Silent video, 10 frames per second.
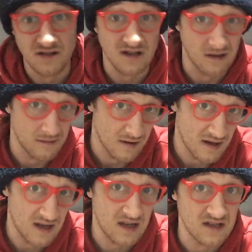so
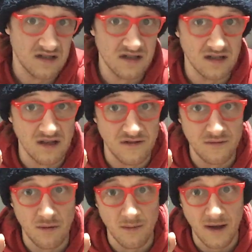at least I don't have to
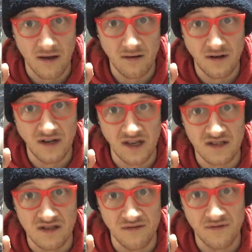worry about
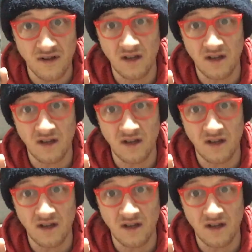negative